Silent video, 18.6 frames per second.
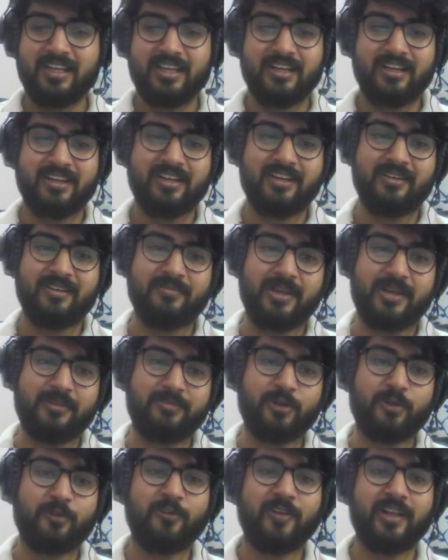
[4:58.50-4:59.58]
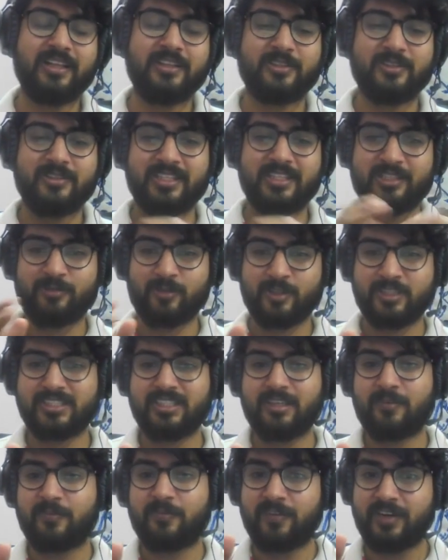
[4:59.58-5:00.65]
uh, my profile. So this was
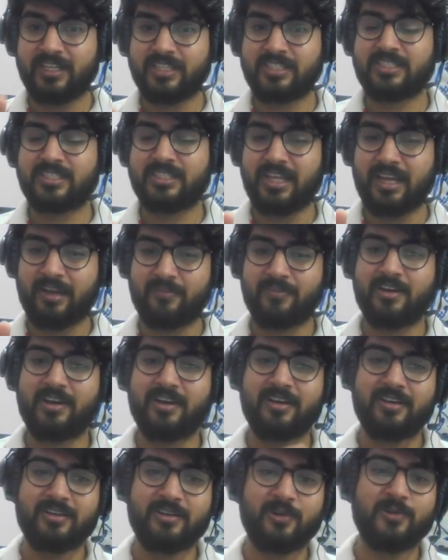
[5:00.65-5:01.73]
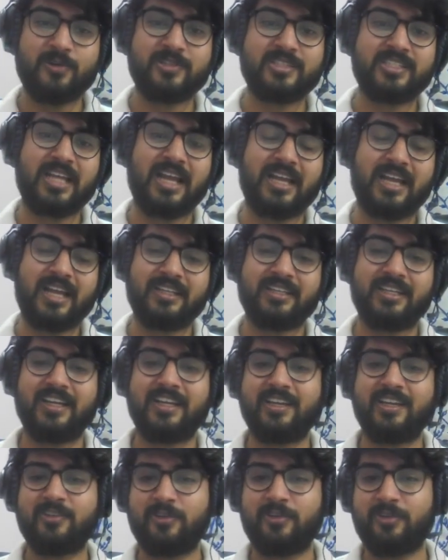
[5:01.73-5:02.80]
the first ever course I had
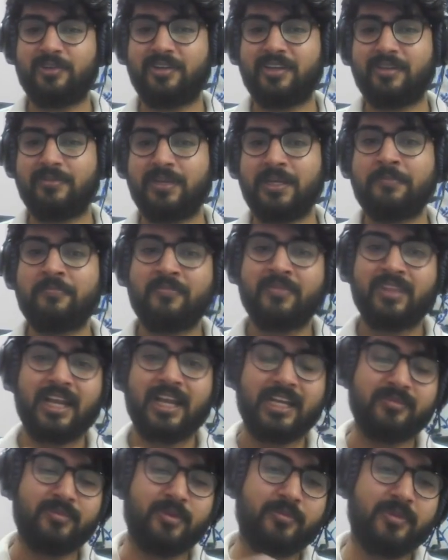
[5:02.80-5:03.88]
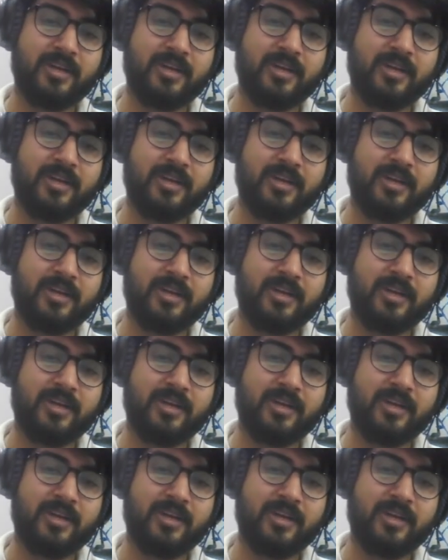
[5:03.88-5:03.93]
taken on Udemy. I remember